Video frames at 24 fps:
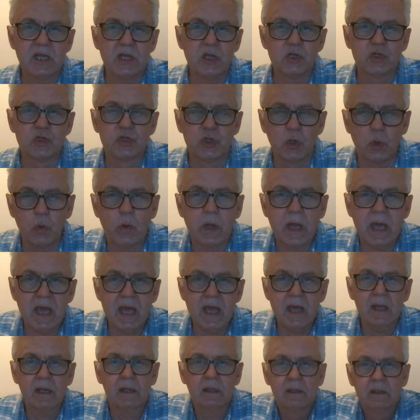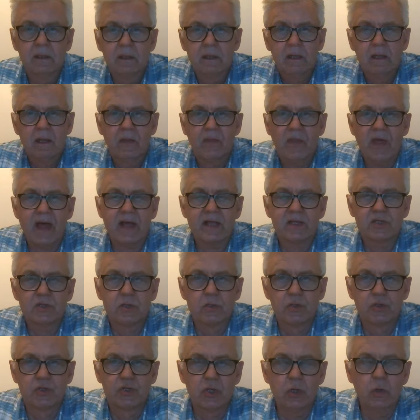Zuki, that's
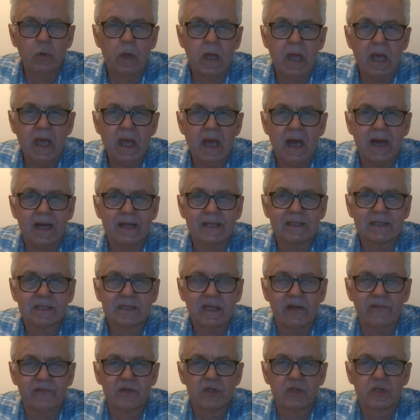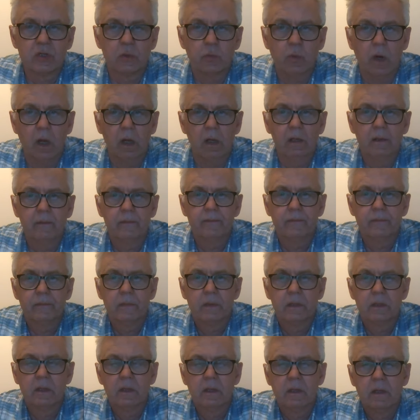Zuki at 7-1.
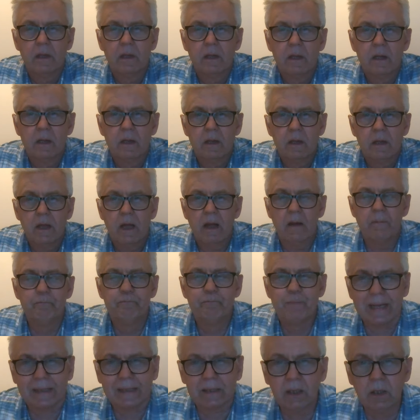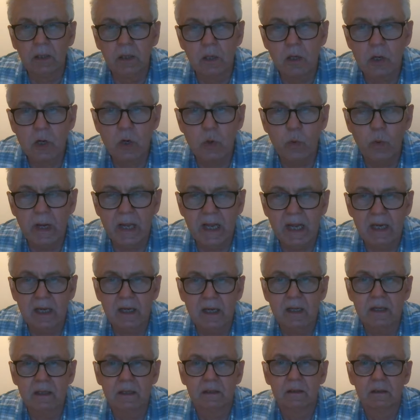And Battle
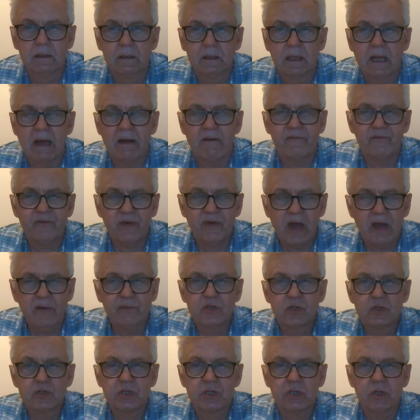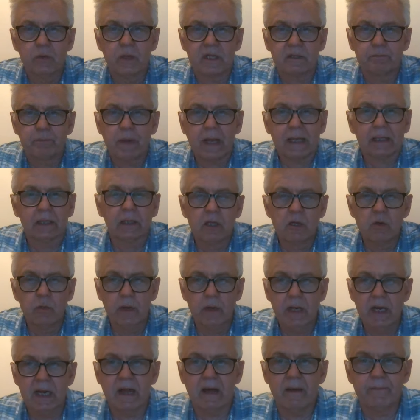Queen at 5-2. That's Battle
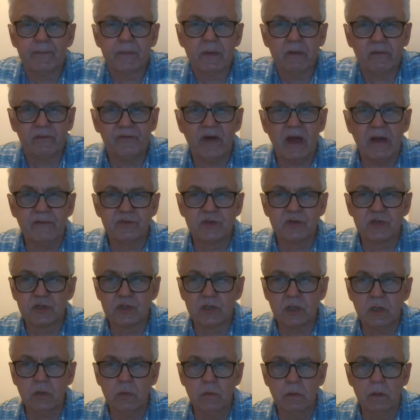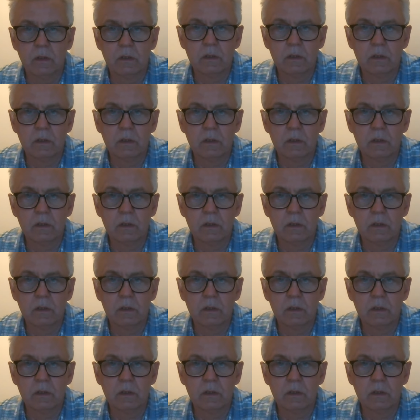Queen at 5-2.